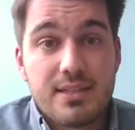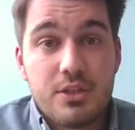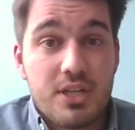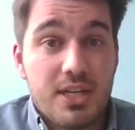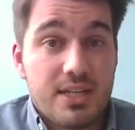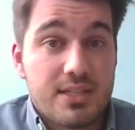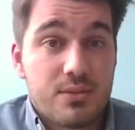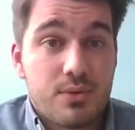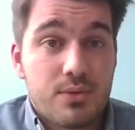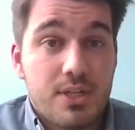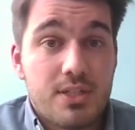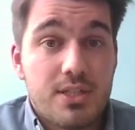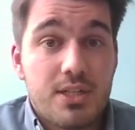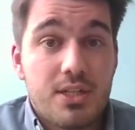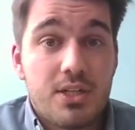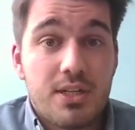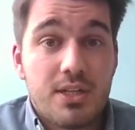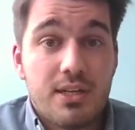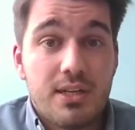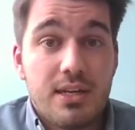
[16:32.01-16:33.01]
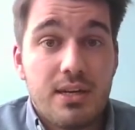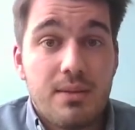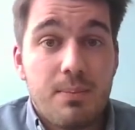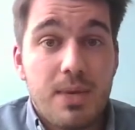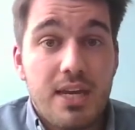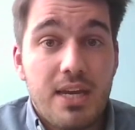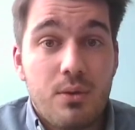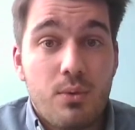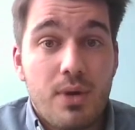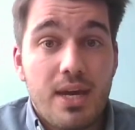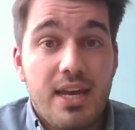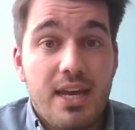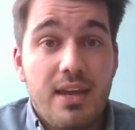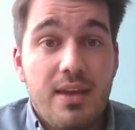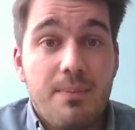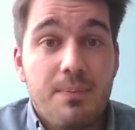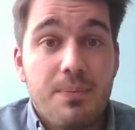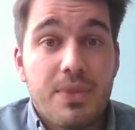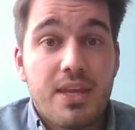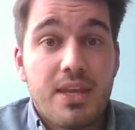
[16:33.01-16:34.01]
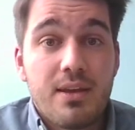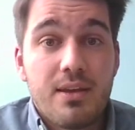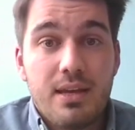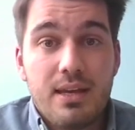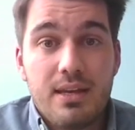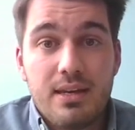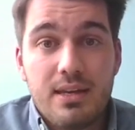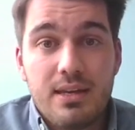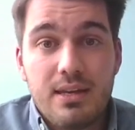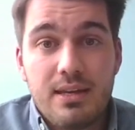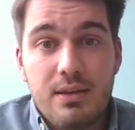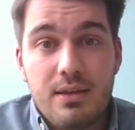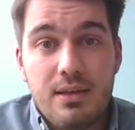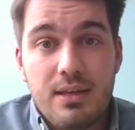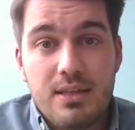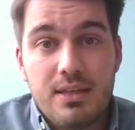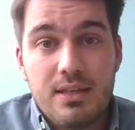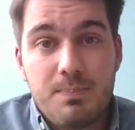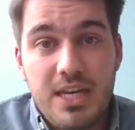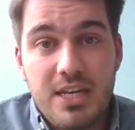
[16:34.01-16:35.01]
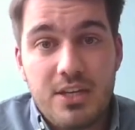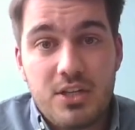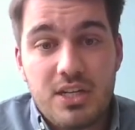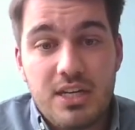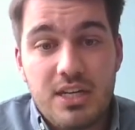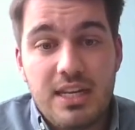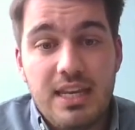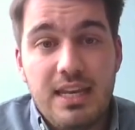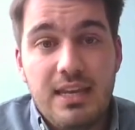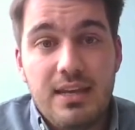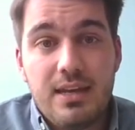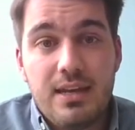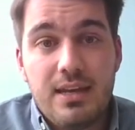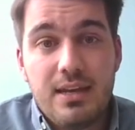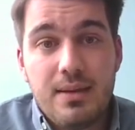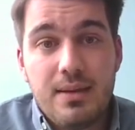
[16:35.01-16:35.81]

a just transition in a better way, and especially